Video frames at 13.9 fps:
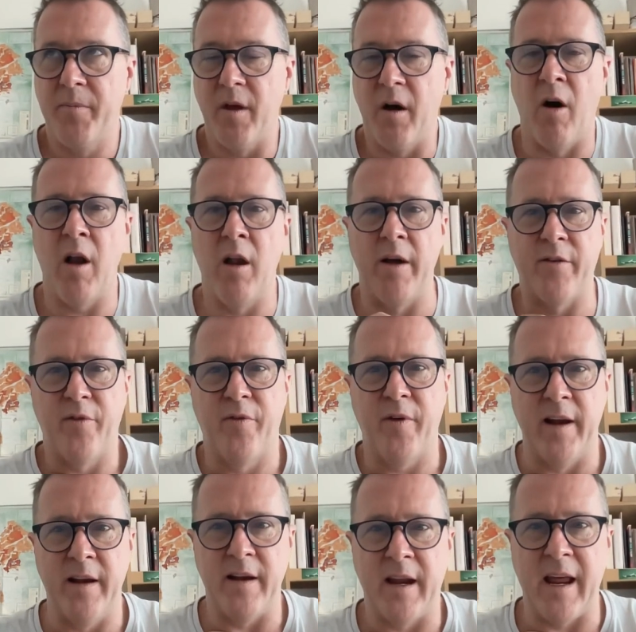I like to fill
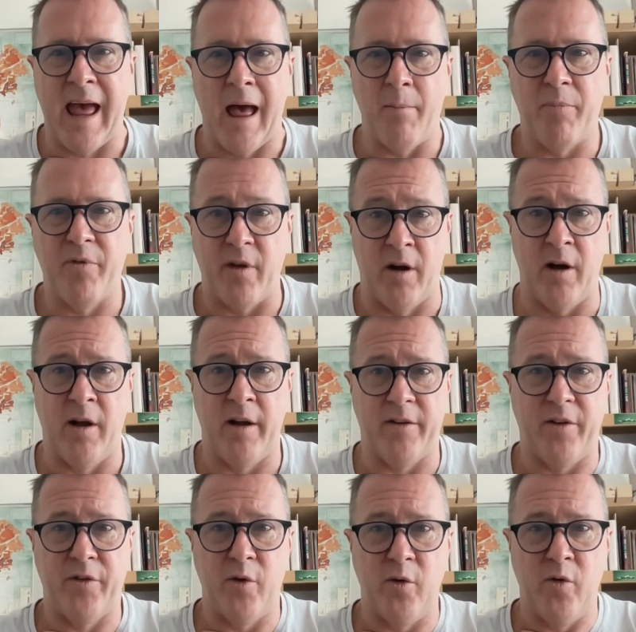in gaps. I like to
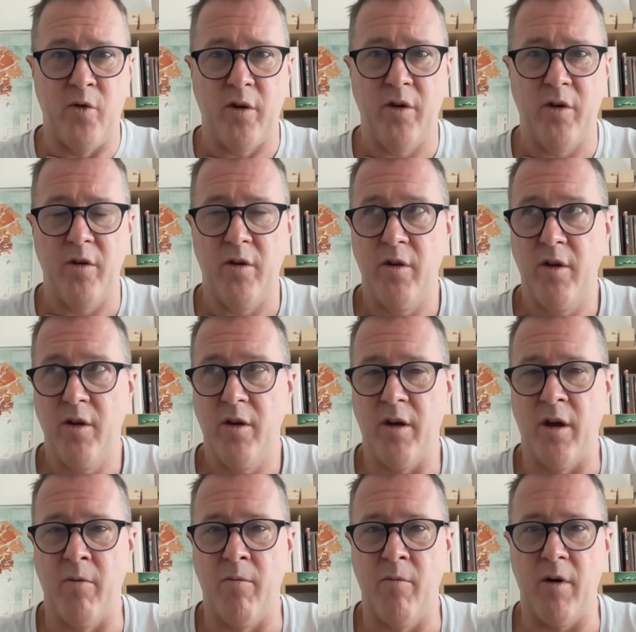talk.
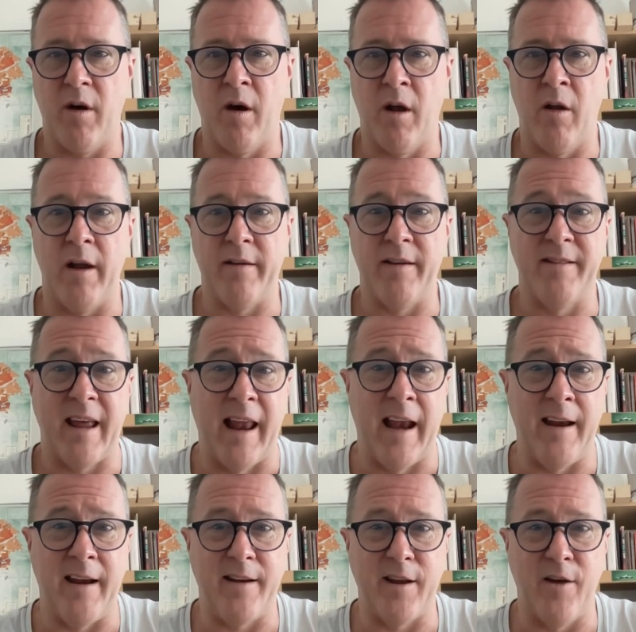I like to tell
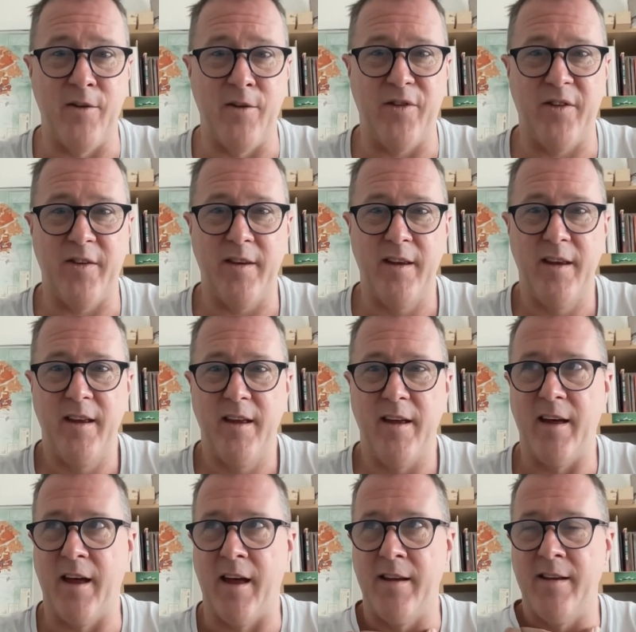anecdotes,
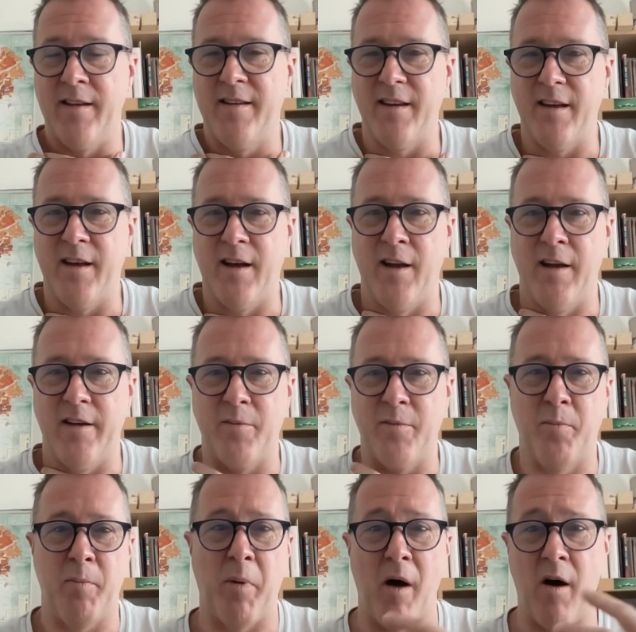and I like to
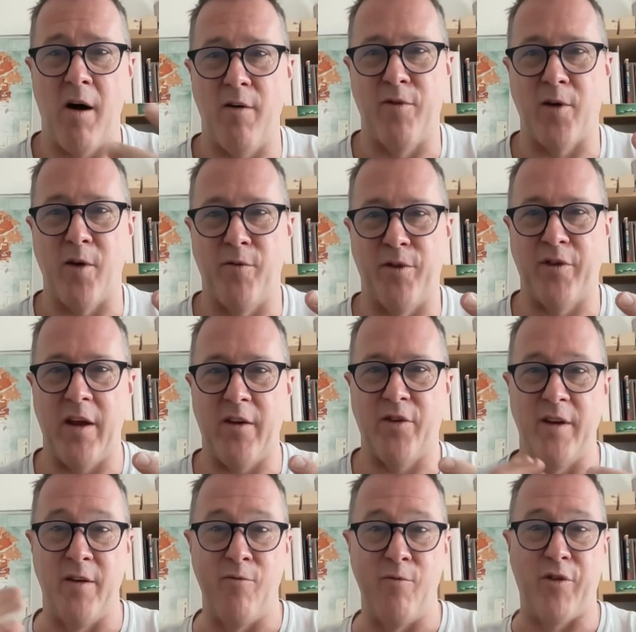be part of the
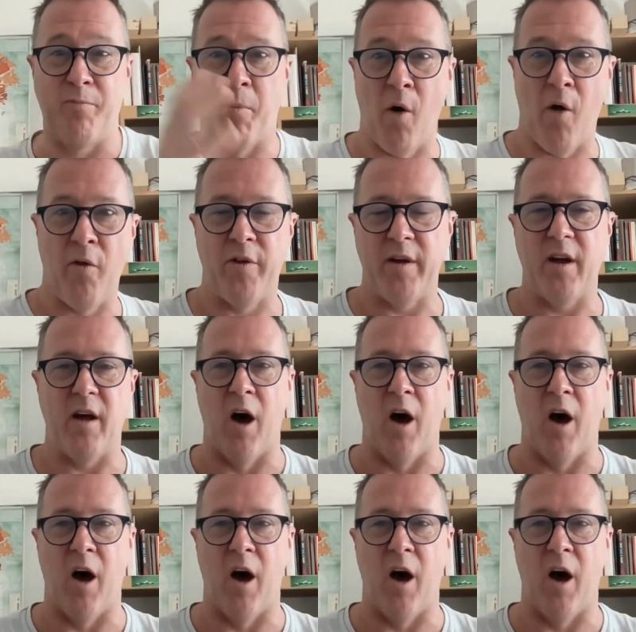conversation and respond.